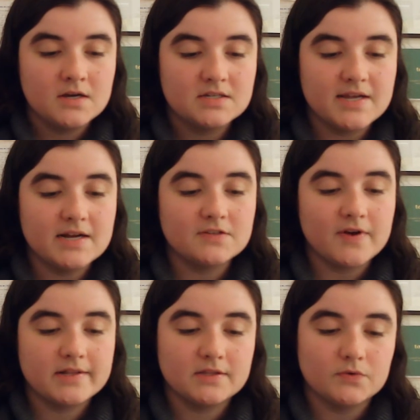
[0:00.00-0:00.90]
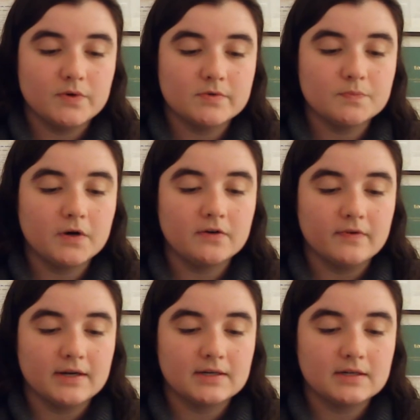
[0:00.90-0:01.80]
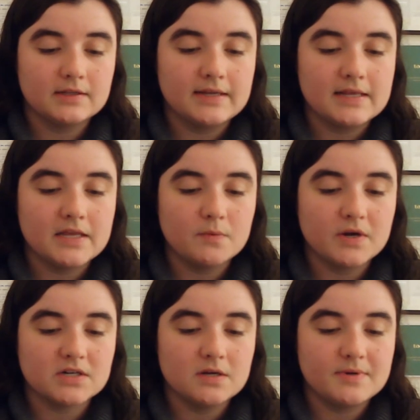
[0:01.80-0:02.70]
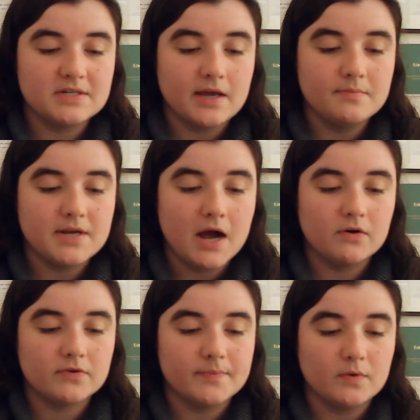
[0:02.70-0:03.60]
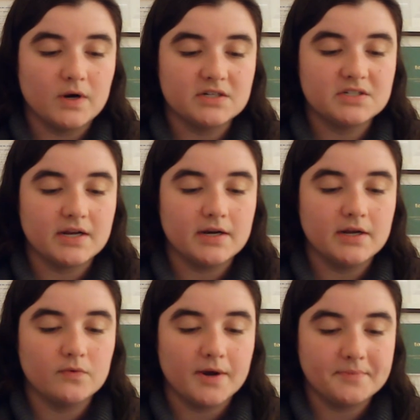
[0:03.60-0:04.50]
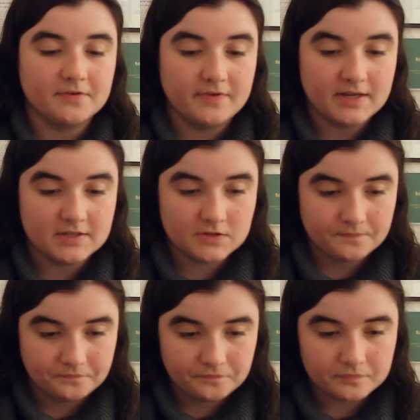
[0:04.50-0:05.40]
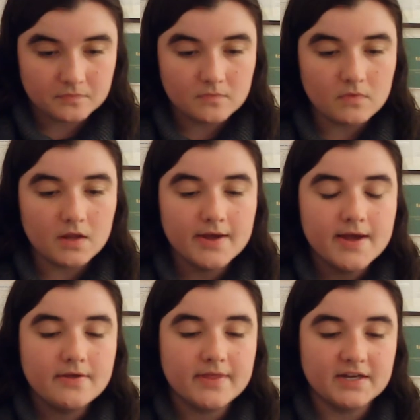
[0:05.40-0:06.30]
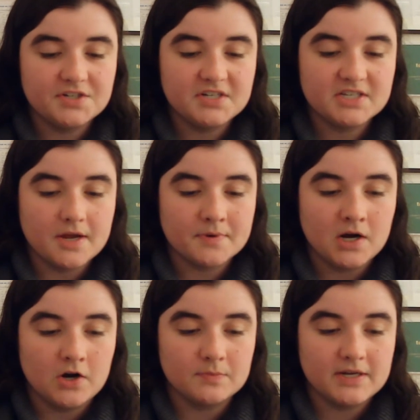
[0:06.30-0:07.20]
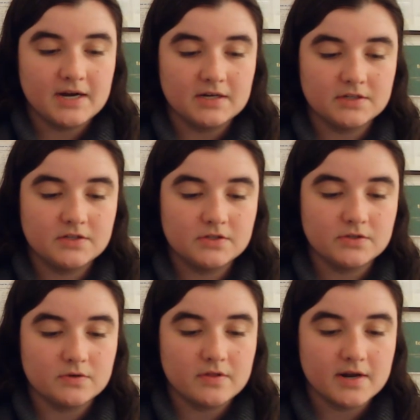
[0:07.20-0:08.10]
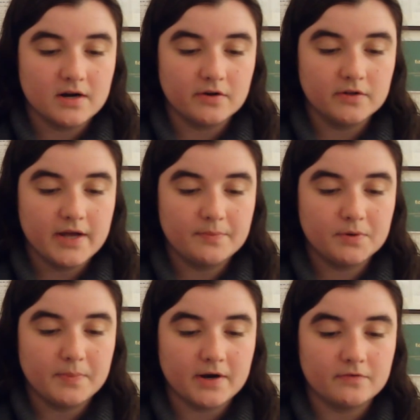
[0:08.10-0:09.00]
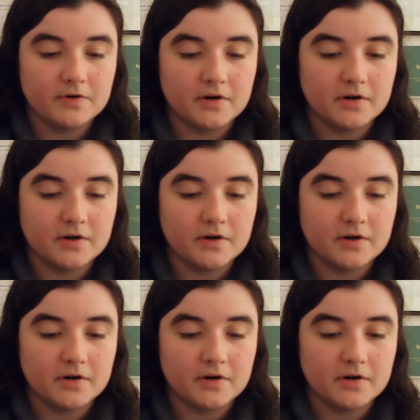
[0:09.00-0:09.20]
Satisfied that the room was perfect, Ling Ling picked up a damp towel from the washstand and wiped her face. Then she stepped calmly onto the stool that Uncle had prepared for